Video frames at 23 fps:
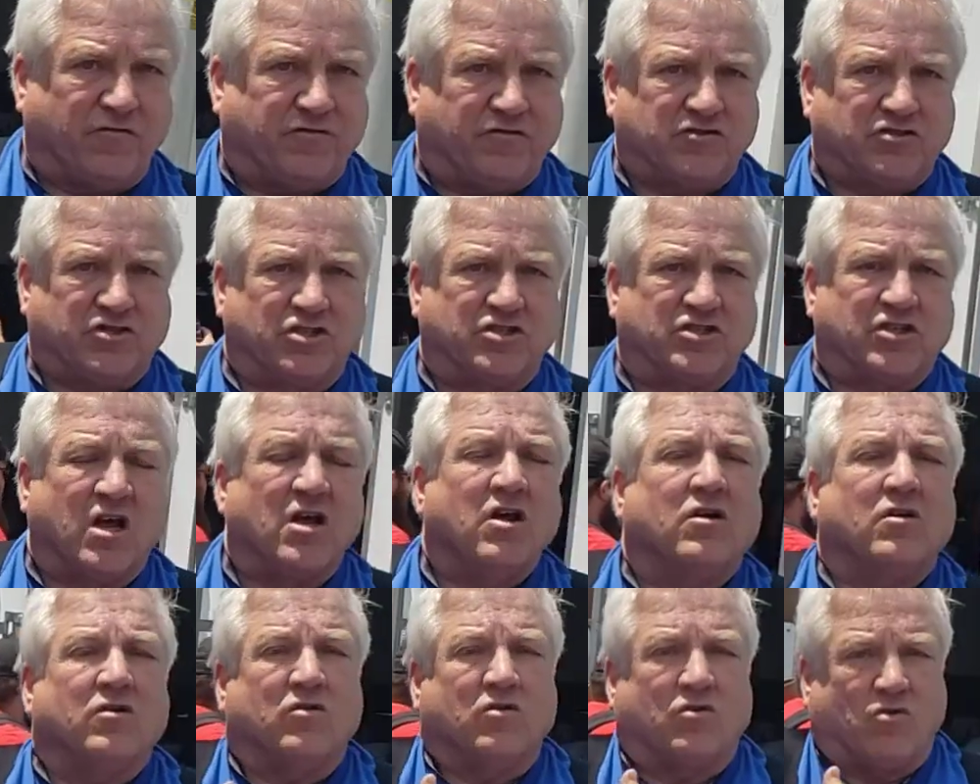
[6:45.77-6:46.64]
for just
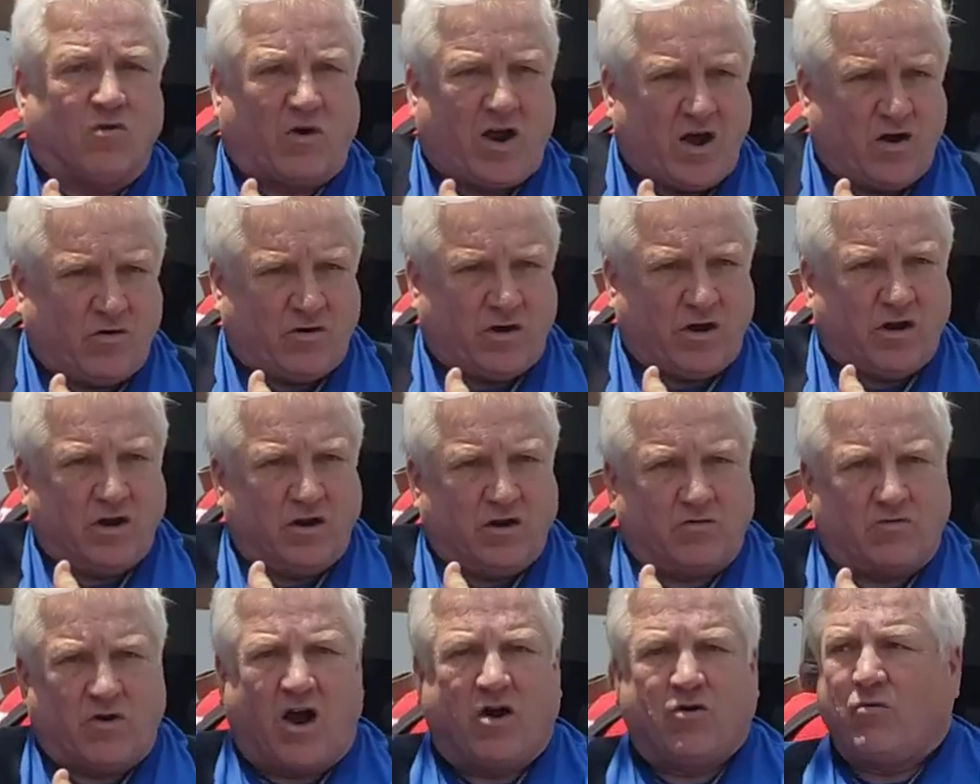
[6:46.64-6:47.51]
ground
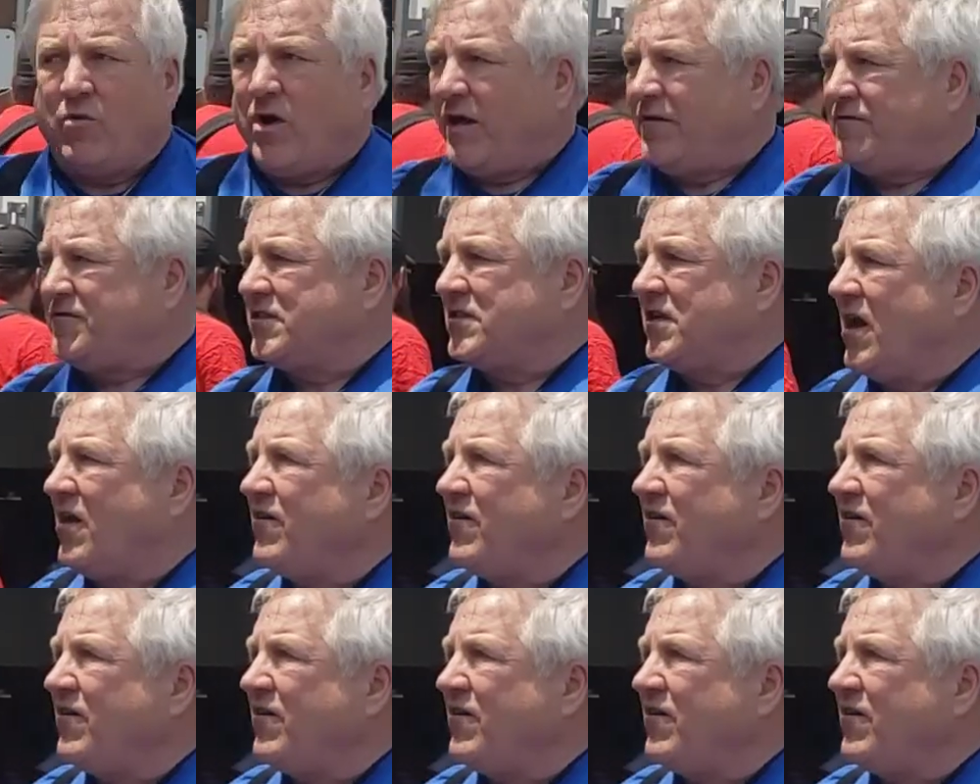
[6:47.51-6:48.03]
wave stuff.